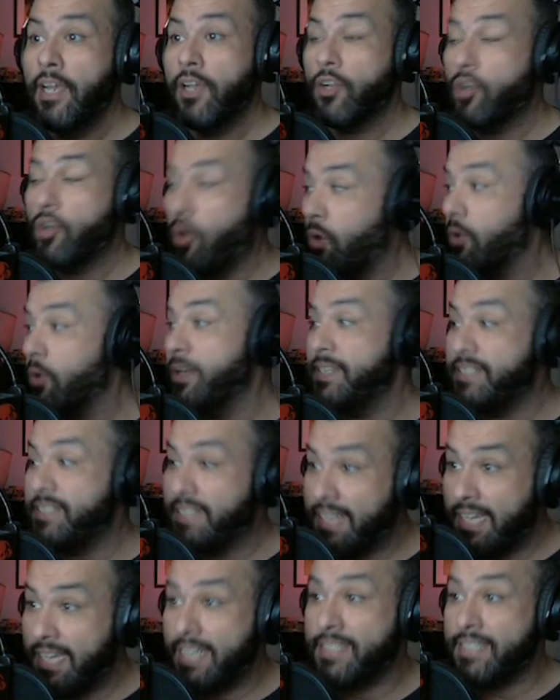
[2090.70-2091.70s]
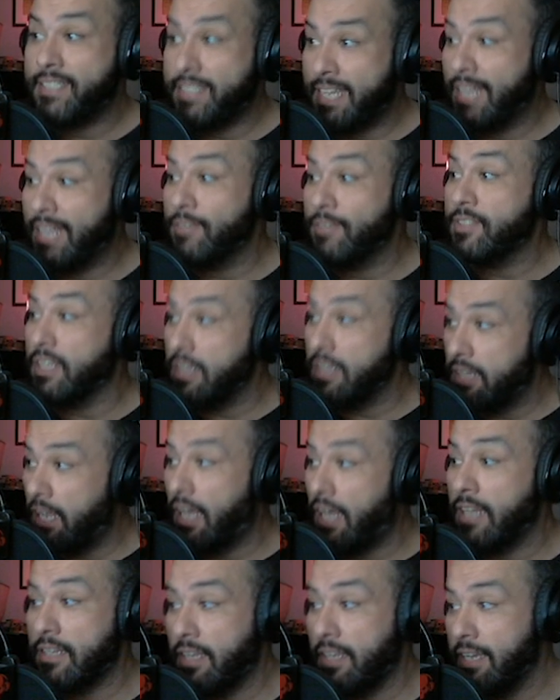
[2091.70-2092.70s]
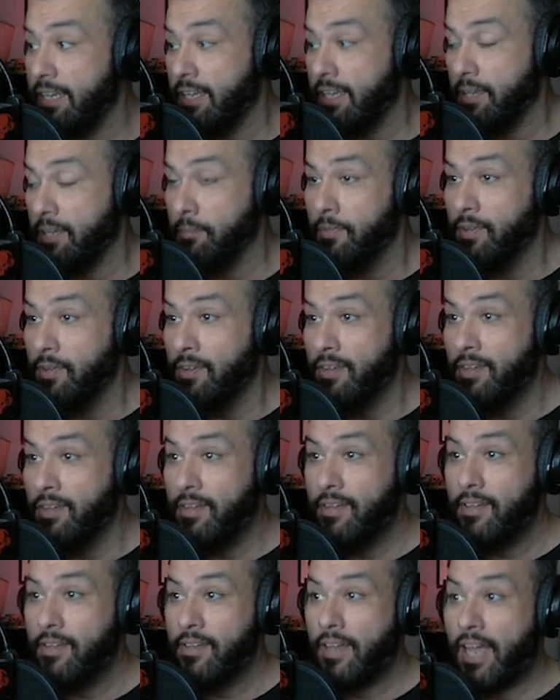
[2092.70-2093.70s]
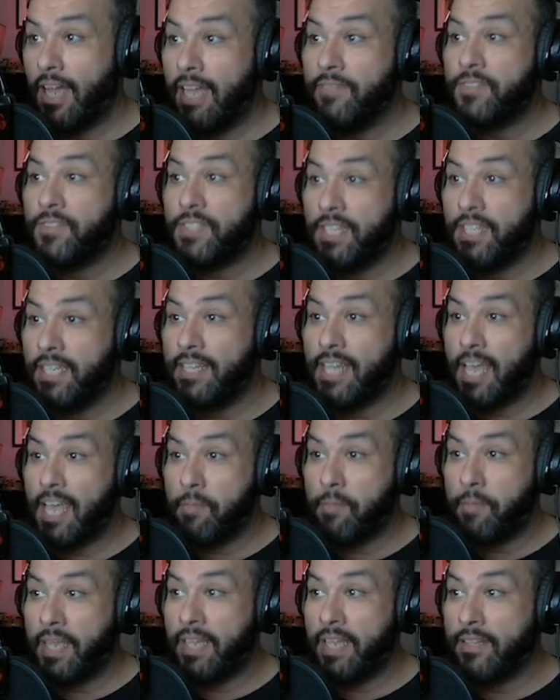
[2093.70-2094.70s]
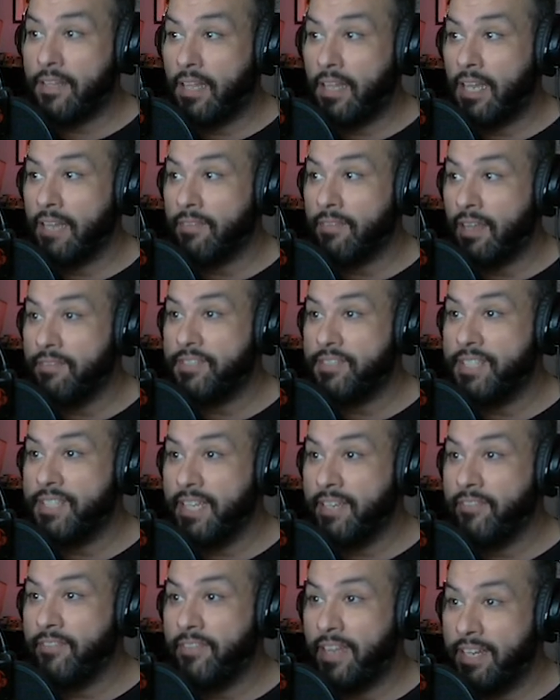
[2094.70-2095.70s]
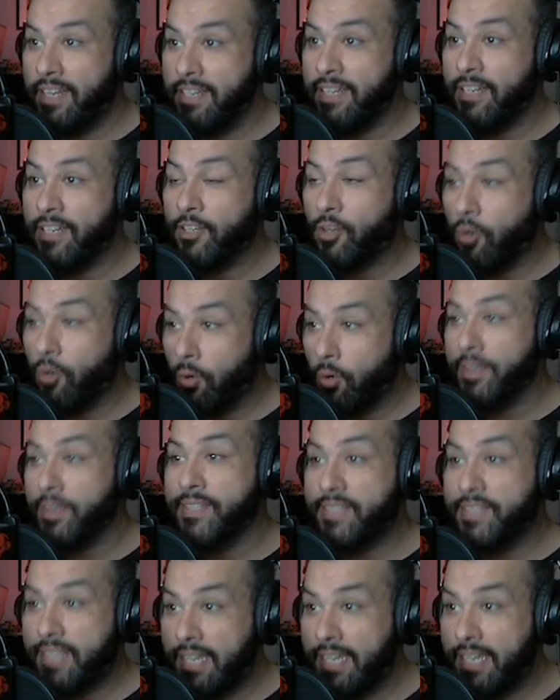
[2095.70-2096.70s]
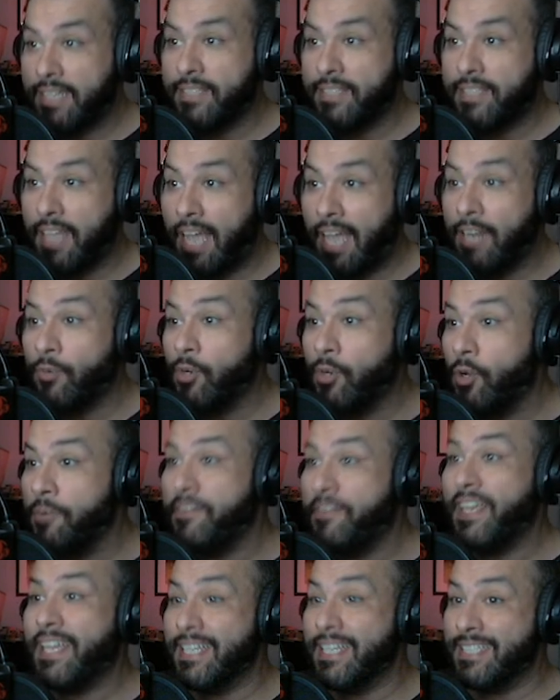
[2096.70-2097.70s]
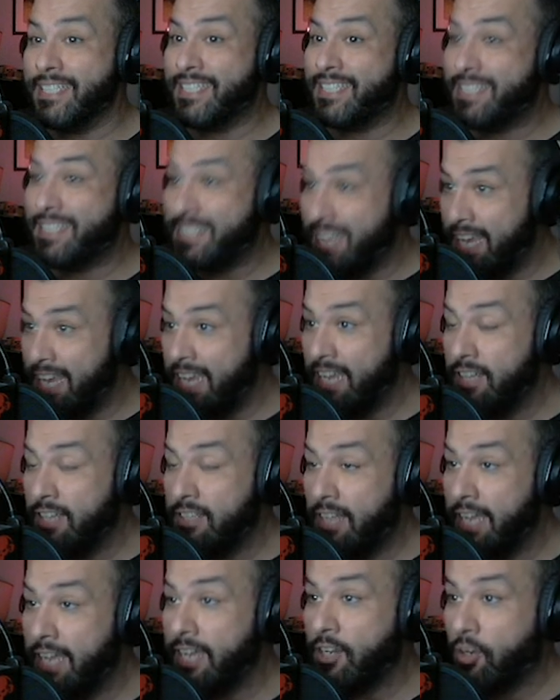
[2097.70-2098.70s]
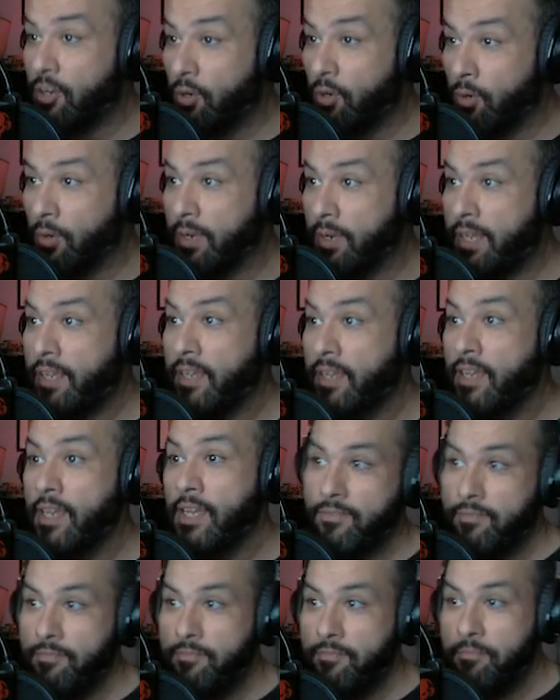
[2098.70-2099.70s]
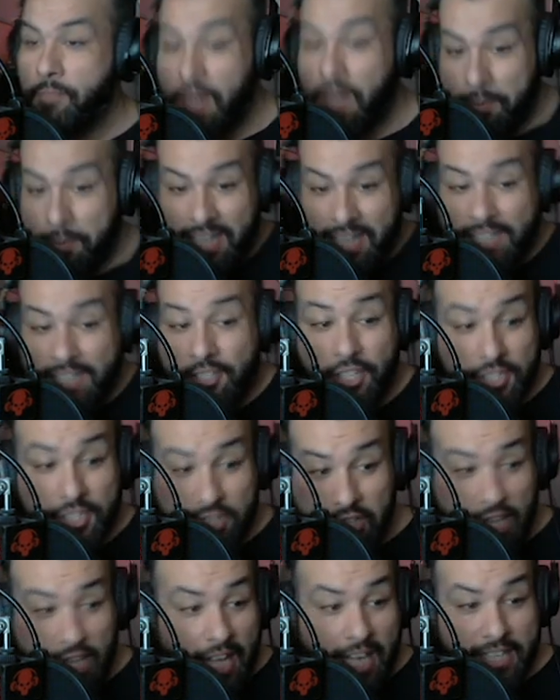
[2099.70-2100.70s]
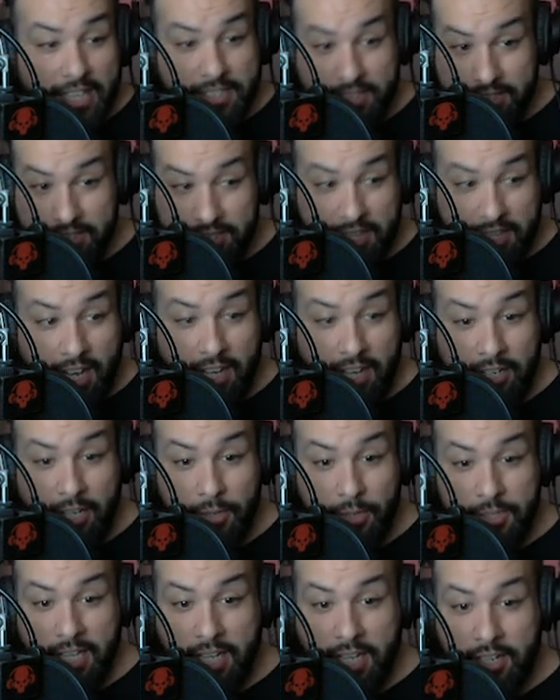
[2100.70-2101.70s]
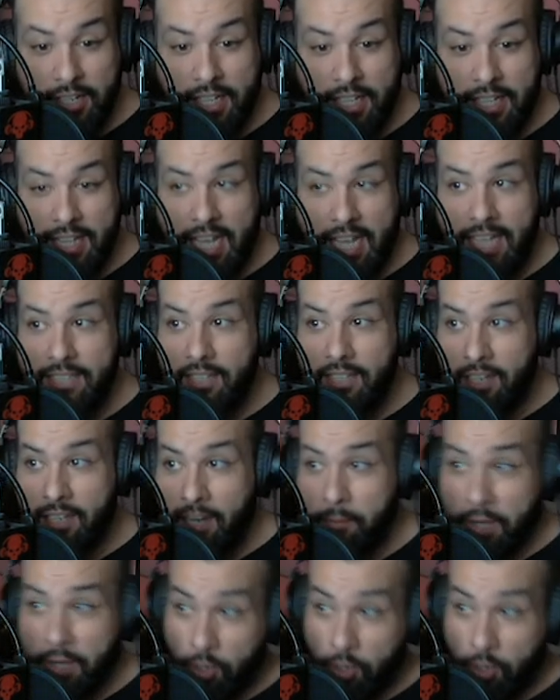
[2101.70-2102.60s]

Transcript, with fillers: Corey's kid sounds a lot like him. I've seen that band live. I've seen Vended. Corey's kids. I don't know if he can sing like Corey, but I mean, that's just classes. God knows they could get that done. I mean,